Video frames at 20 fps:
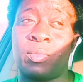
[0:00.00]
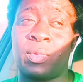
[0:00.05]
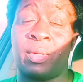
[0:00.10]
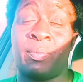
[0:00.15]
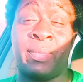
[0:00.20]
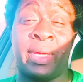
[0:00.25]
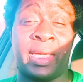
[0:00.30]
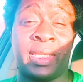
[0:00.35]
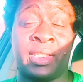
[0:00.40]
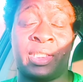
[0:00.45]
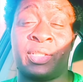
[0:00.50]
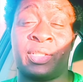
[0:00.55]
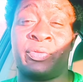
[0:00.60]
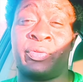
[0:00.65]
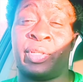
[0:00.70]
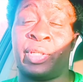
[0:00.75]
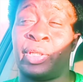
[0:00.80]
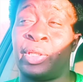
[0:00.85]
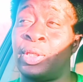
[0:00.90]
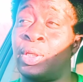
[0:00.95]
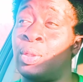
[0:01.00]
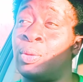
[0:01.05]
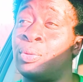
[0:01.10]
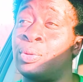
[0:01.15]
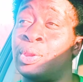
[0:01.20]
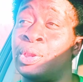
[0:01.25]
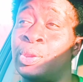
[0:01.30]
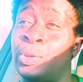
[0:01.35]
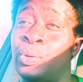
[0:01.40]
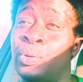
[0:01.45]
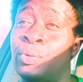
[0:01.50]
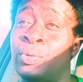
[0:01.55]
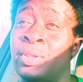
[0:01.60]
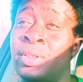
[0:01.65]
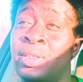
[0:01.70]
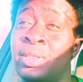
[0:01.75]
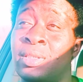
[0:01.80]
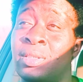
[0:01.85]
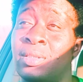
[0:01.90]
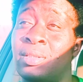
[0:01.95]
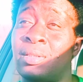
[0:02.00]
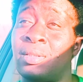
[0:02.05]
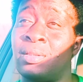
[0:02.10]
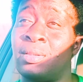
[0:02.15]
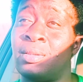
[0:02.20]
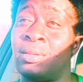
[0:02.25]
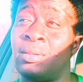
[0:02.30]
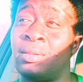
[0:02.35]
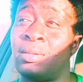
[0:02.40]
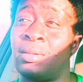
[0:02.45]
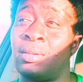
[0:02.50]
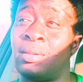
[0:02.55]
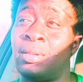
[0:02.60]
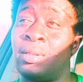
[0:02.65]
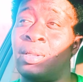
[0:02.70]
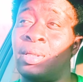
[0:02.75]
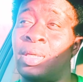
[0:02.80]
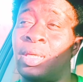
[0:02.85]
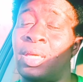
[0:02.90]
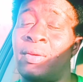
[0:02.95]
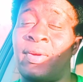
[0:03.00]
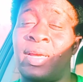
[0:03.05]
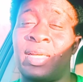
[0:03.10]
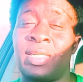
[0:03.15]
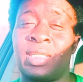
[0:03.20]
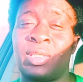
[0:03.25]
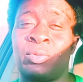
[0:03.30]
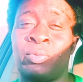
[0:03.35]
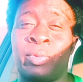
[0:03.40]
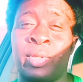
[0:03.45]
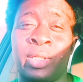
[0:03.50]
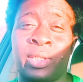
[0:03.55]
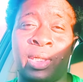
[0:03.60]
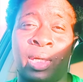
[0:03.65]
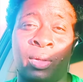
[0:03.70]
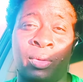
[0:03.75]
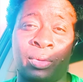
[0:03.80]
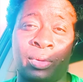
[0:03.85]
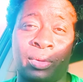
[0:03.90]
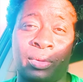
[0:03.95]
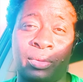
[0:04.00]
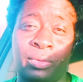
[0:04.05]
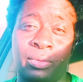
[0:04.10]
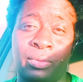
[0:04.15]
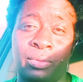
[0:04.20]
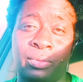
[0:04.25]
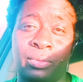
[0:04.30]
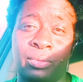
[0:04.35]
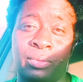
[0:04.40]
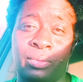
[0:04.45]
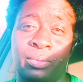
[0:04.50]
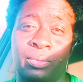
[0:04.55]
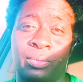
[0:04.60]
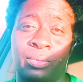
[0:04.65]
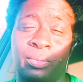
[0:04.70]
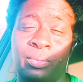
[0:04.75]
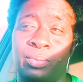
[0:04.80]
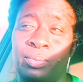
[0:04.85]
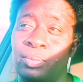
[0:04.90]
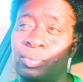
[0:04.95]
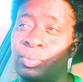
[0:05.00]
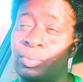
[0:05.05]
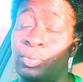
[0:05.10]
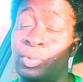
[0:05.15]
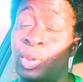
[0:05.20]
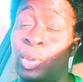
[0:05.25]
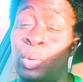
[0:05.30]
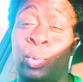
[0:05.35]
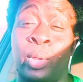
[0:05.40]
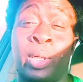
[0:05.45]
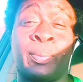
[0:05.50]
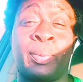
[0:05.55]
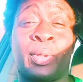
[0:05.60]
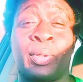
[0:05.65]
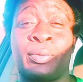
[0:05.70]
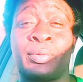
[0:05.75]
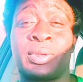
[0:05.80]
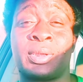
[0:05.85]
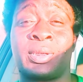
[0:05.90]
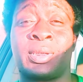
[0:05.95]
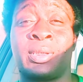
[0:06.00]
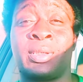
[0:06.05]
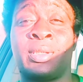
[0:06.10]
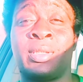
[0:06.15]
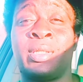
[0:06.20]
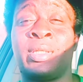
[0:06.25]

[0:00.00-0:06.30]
making this video to if I just reach out to one person,